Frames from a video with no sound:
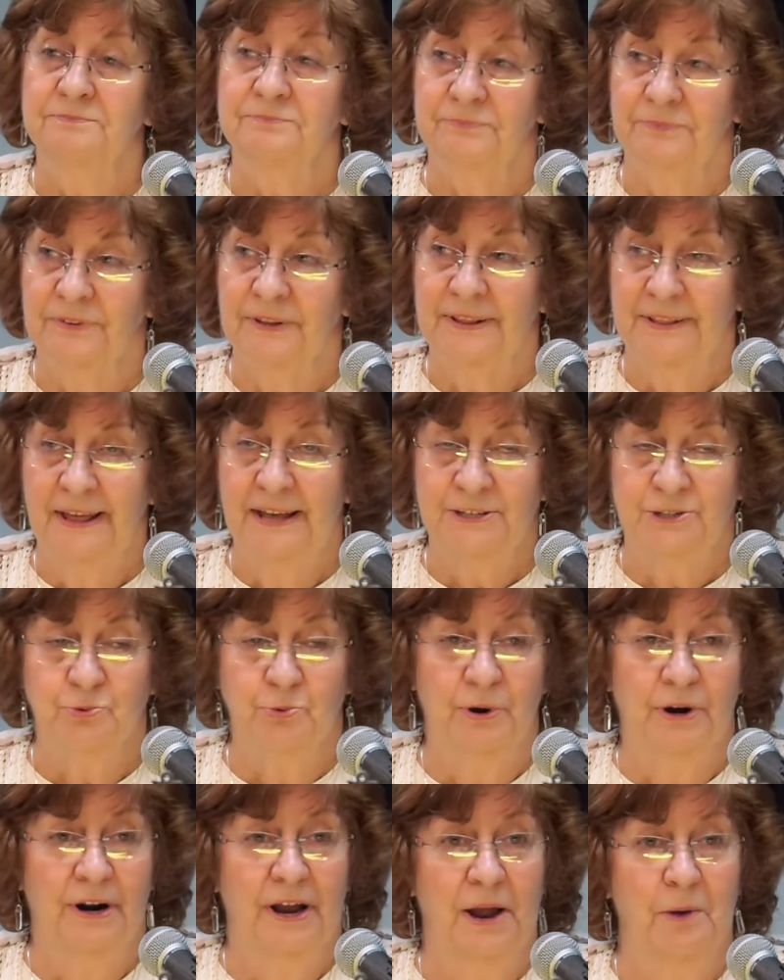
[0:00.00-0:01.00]
that's
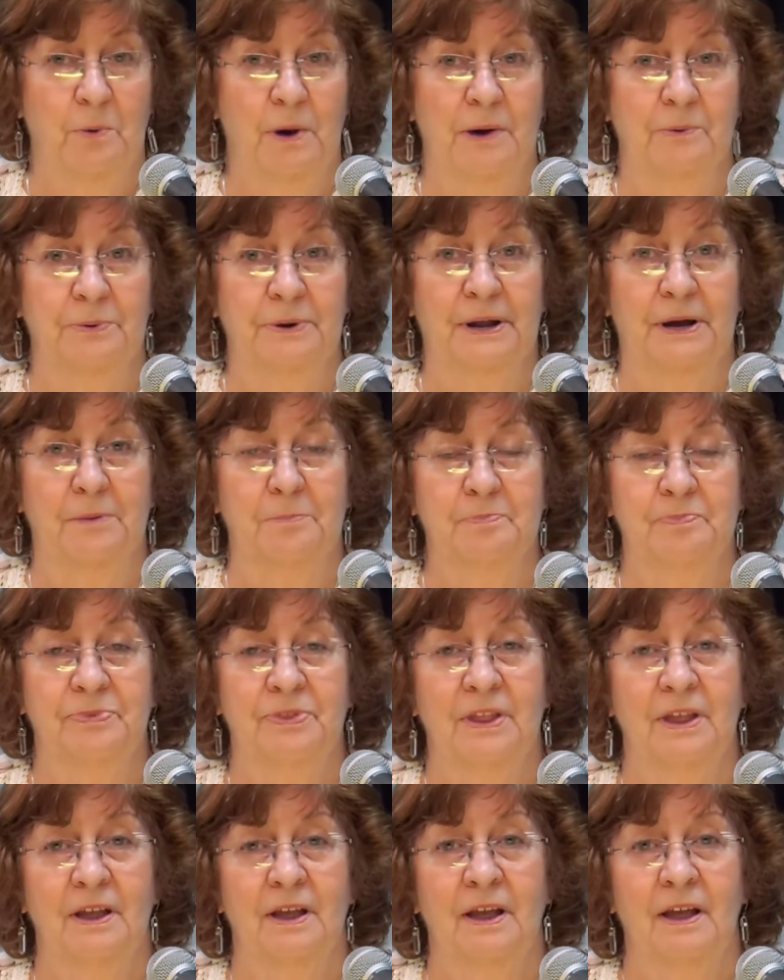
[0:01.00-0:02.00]
where I wound up.
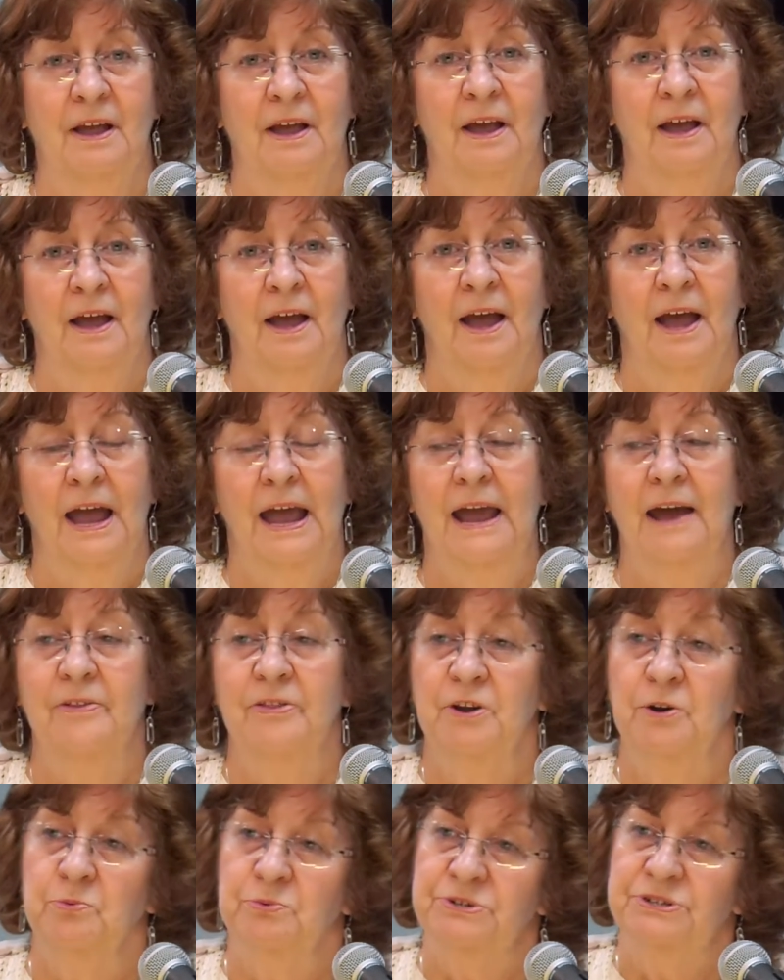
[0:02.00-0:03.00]
And
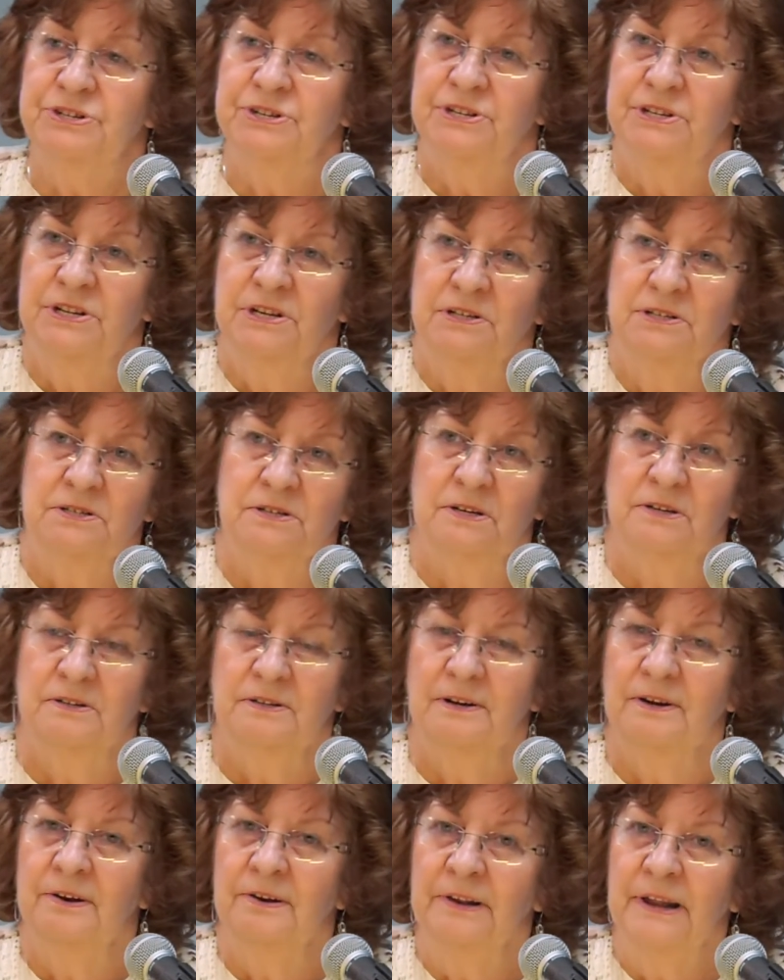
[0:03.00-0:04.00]
there was this
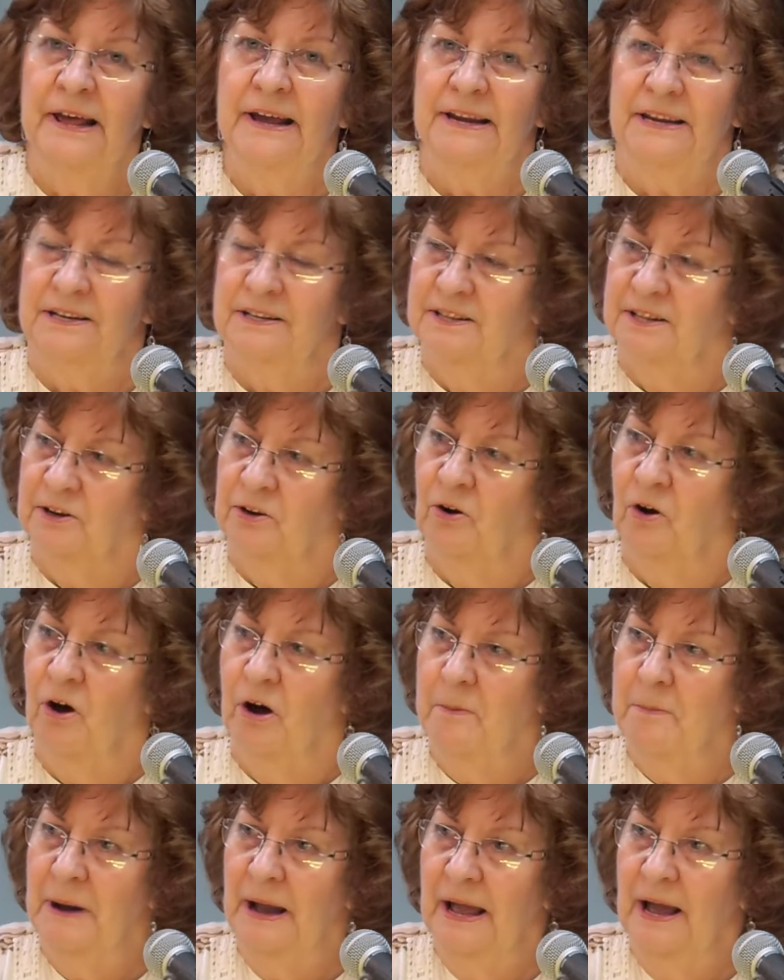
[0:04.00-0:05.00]
light that
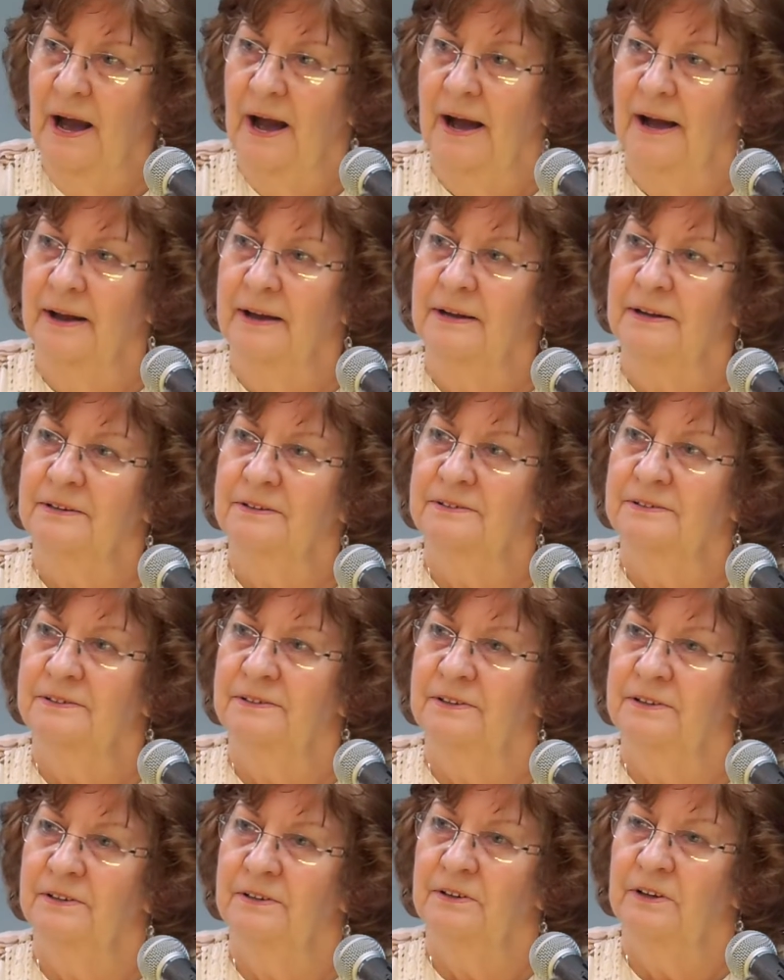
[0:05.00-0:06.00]
caught my eye
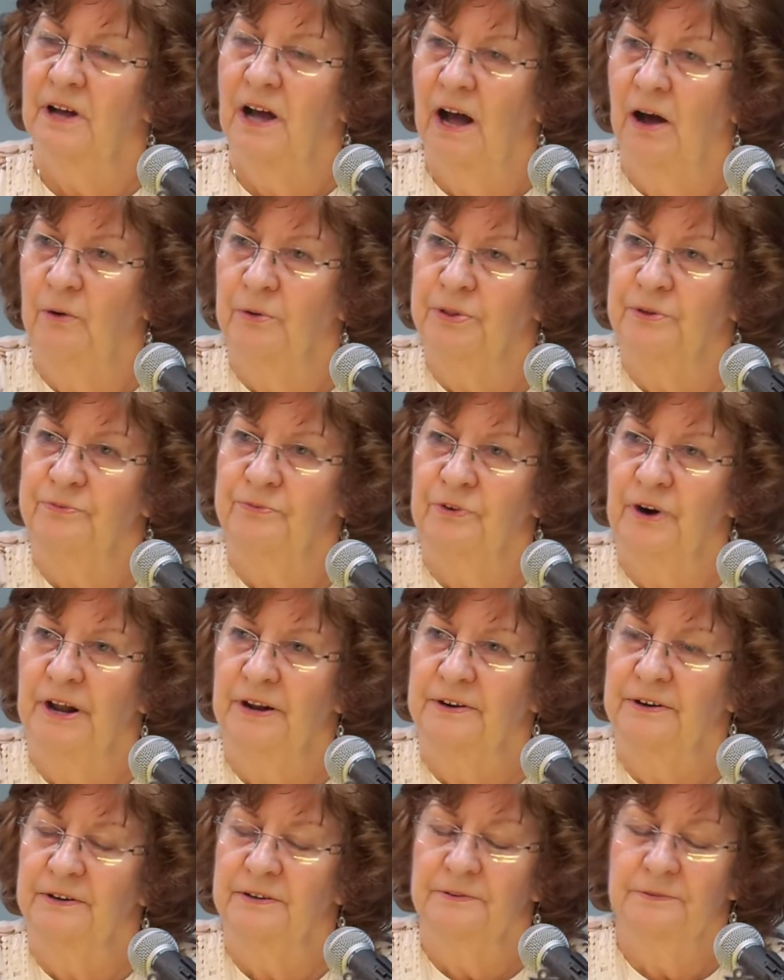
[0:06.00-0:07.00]
out the
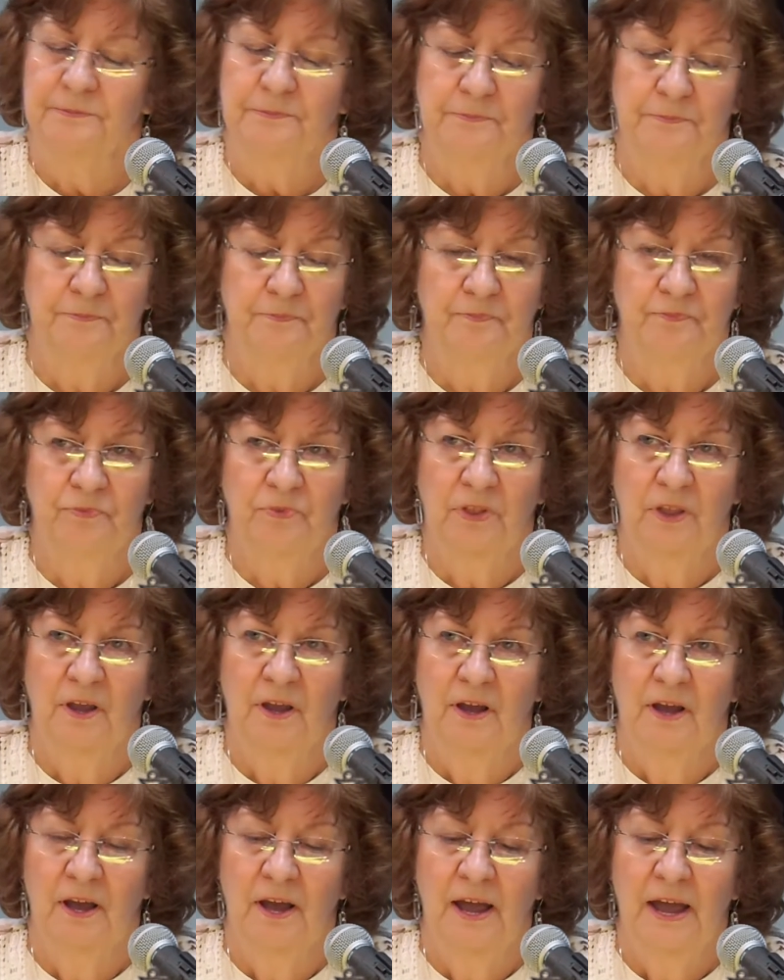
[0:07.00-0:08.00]
front.
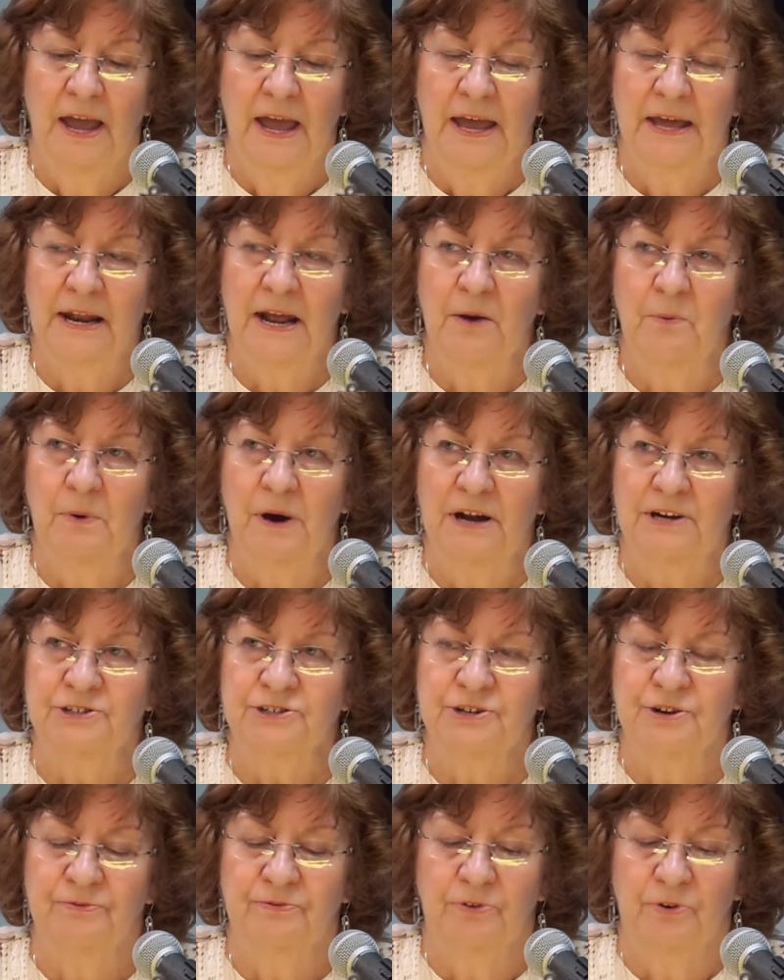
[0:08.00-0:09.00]
And I
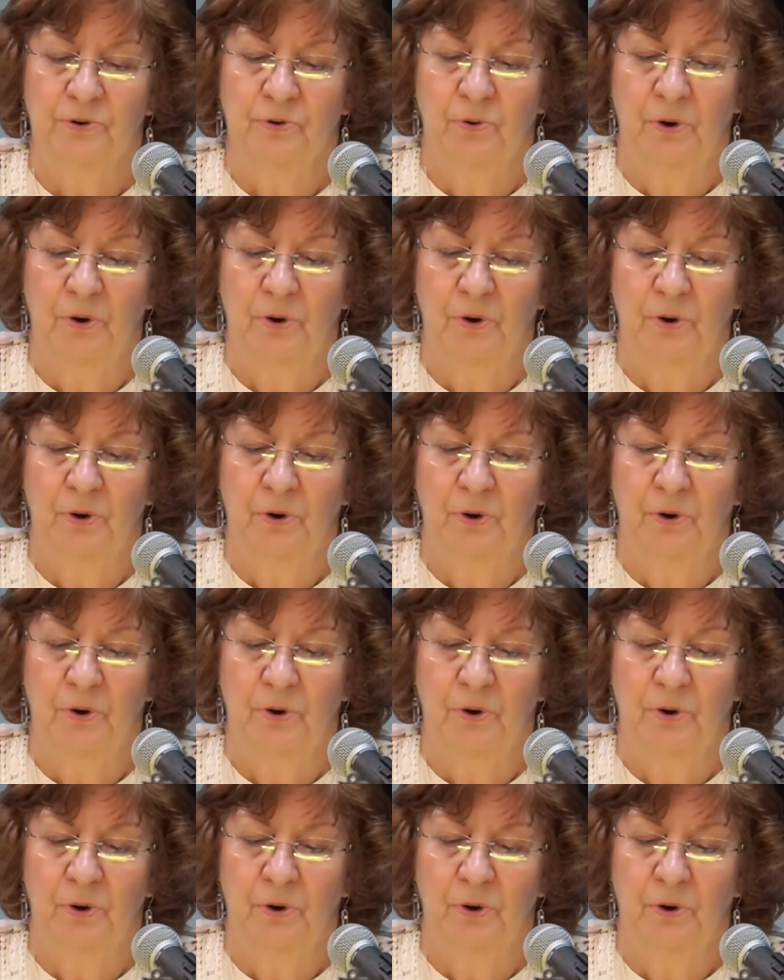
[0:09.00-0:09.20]
watched it for a